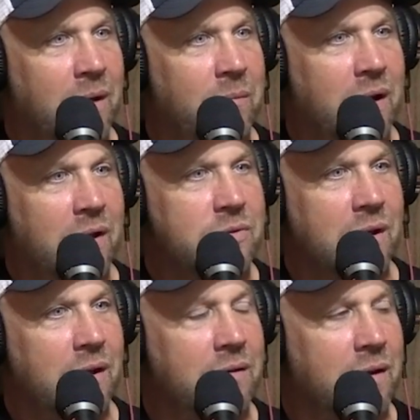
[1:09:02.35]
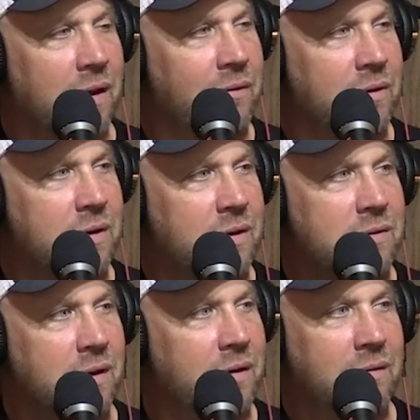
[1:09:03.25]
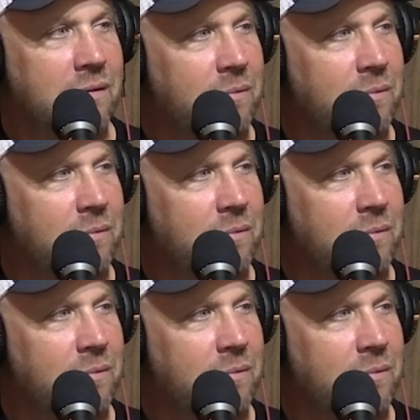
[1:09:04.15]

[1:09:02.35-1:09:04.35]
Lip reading: I mean, I shot divers. I shot